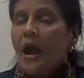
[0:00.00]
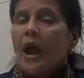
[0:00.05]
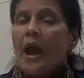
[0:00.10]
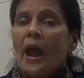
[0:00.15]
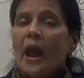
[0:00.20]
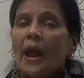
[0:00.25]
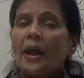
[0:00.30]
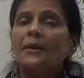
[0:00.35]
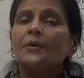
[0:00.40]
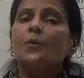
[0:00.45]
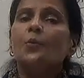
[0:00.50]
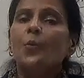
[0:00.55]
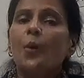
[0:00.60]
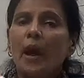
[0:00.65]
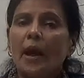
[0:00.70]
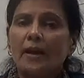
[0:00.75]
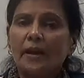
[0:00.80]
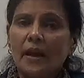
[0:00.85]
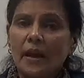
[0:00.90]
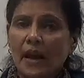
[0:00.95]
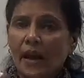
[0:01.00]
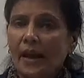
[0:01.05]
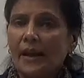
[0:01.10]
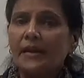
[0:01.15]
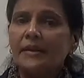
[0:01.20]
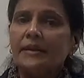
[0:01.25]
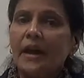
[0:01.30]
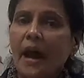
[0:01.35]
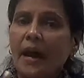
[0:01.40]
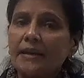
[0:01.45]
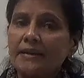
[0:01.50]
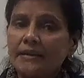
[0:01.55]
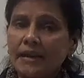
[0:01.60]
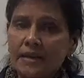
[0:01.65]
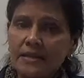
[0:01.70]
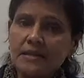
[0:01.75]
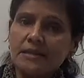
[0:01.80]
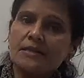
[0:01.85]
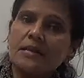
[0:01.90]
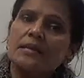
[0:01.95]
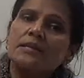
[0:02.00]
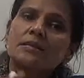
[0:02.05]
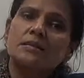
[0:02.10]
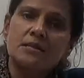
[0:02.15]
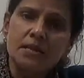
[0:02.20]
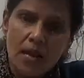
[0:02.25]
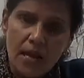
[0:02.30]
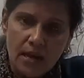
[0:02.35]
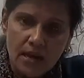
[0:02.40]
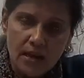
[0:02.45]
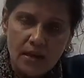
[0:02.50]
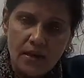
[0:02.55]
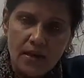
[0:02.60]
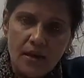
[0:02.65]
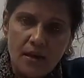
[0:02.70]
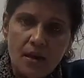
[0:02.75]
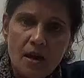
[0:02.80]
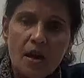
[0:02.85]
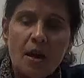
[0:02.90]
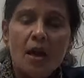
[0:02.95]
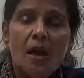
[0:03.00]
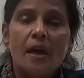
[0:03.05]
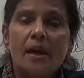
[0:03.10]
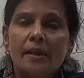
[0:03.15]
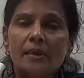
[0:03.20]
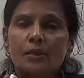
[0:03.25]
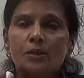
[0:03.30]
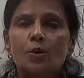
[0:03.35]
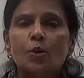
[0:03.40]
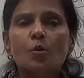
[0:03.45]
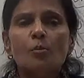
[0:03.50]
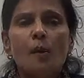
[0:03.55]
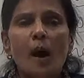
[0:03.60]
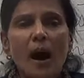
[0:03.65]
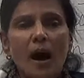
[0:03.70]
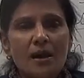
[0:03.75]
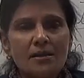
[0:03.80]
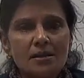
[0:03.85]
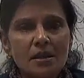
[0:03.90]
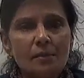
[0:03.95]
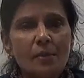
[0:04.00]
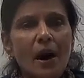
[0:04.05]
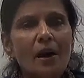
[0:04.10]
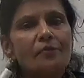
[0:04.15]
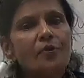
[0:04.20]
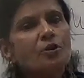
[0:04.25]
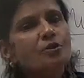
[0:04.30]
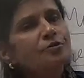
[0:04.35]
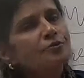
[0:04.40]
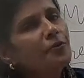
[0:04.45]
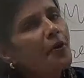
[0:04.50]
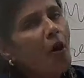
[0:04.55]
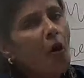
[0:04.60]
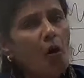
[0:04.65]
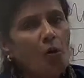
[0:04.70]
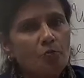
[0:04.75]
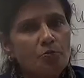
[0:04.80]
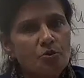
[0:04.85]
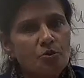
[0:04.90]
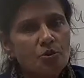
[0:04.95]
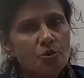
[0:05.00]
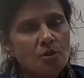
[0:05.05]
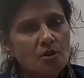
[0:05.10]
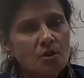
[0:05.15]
And when in 1916, Hindu Mahasabha was formed,